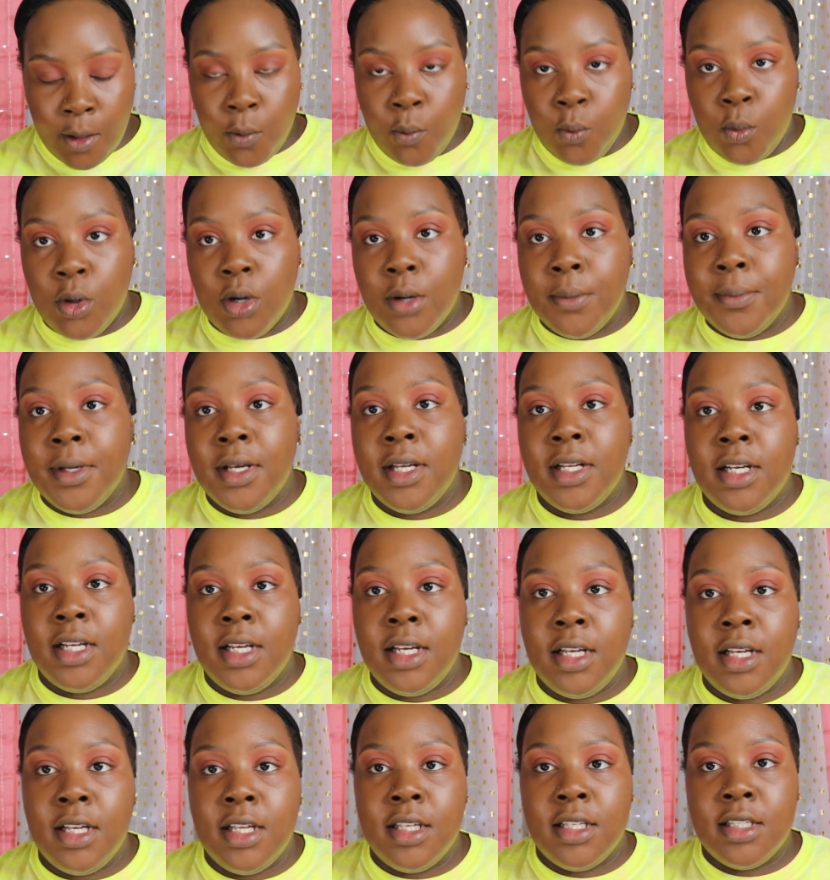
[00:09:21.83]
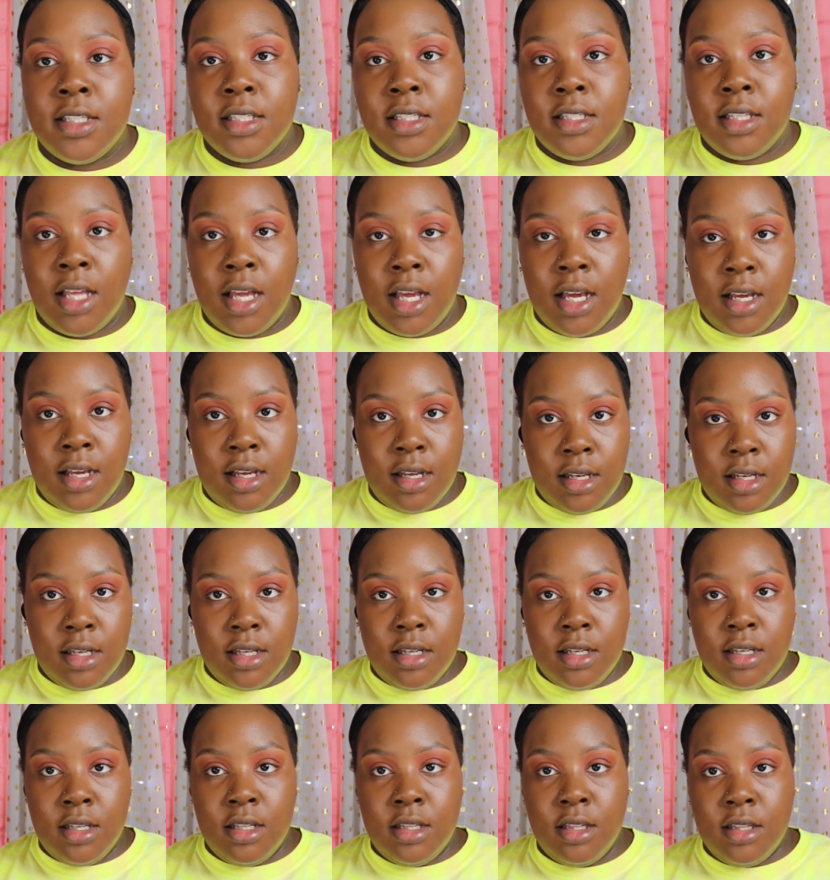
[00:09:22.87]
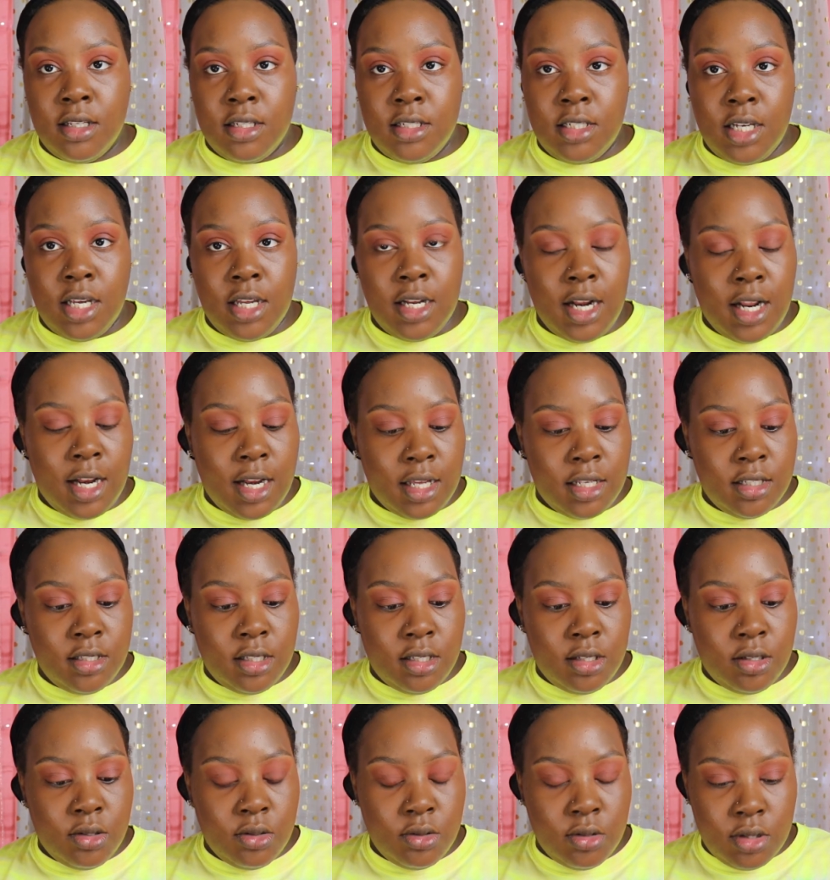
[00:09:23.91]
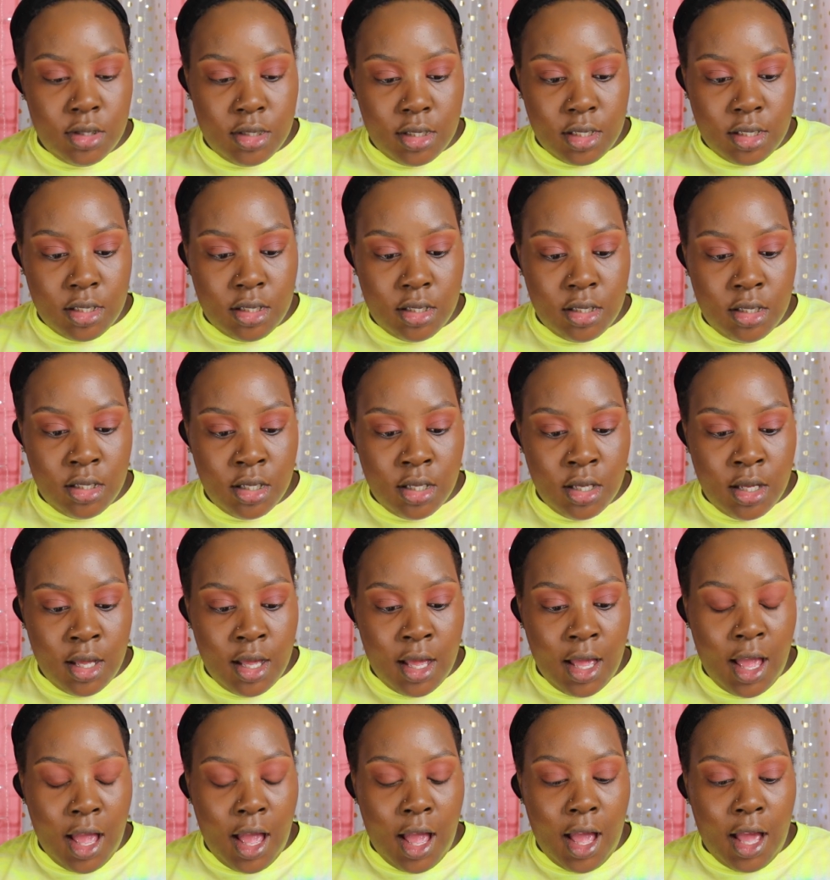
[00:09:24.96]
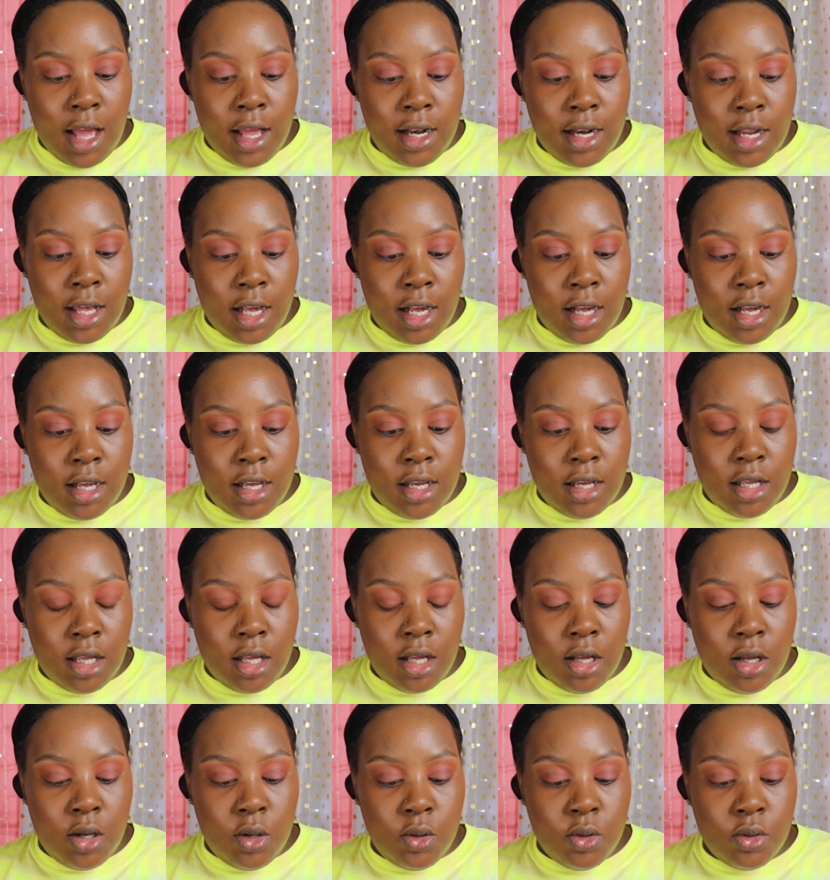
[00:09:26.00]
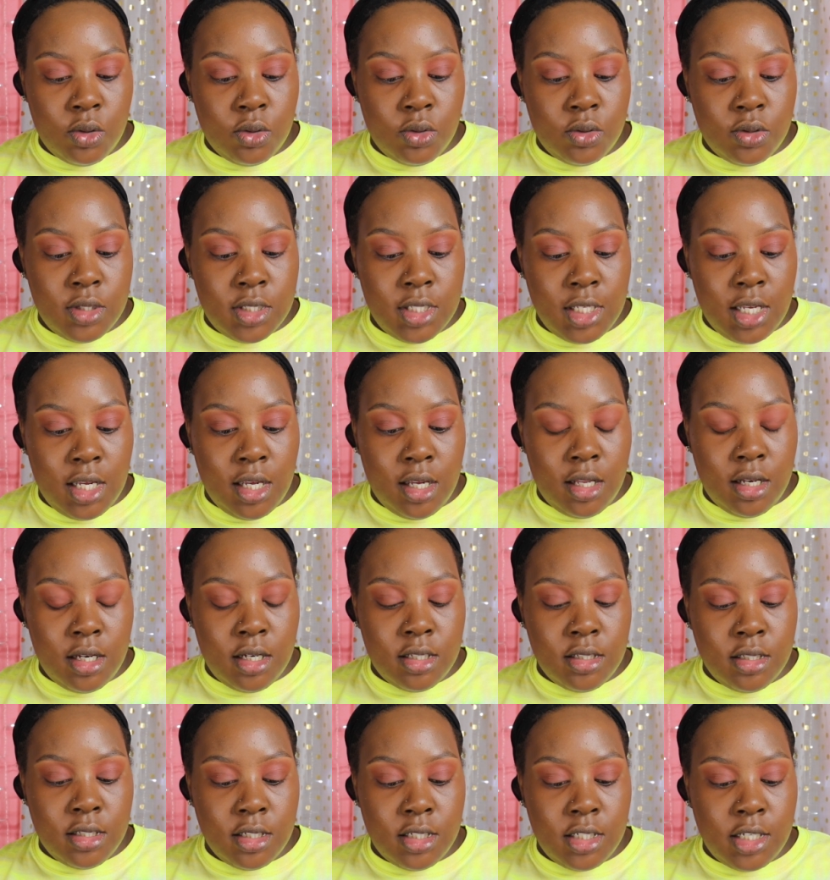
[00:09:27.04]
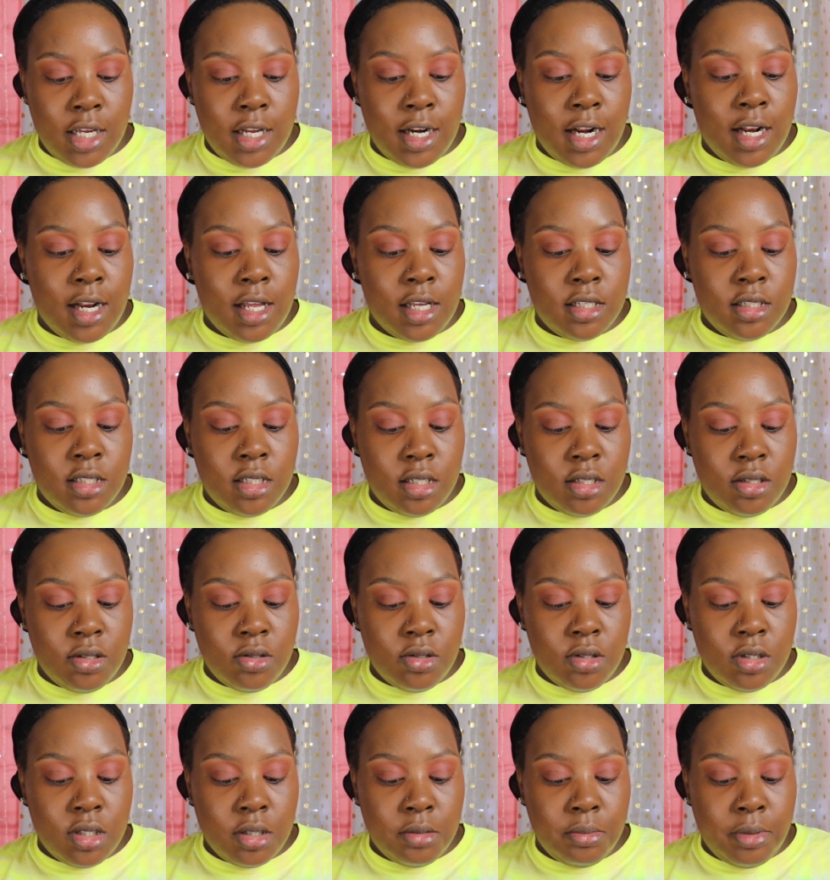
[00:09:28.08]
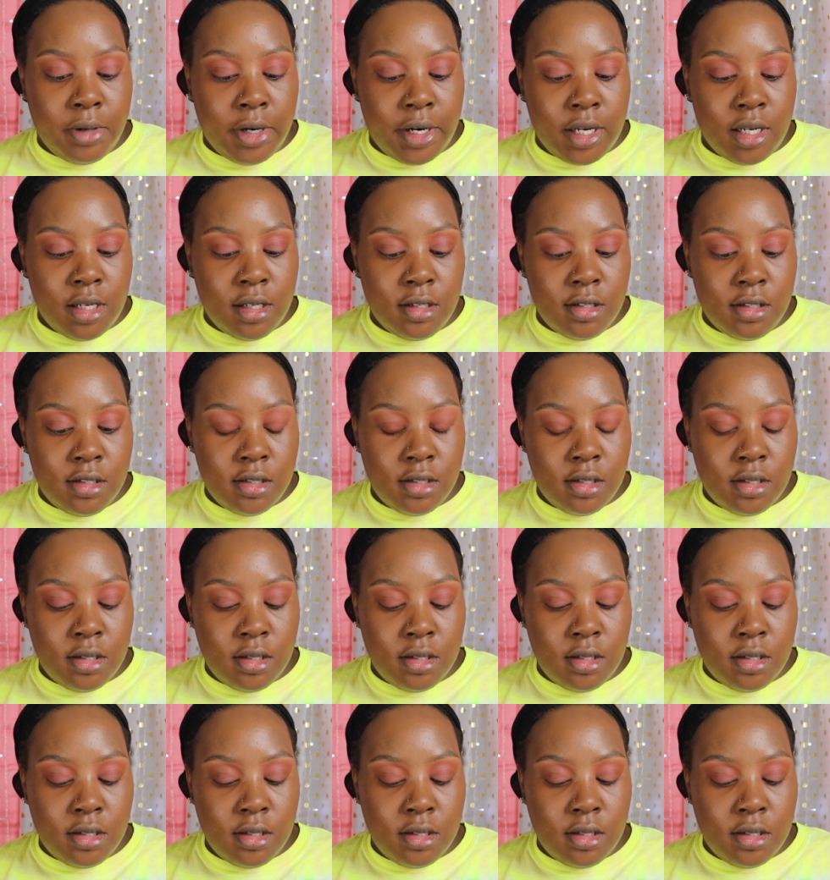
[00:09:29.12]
Warm Honey is like the shade I like to use to highlight, and Cool Tan is the shade I like to use to brighten.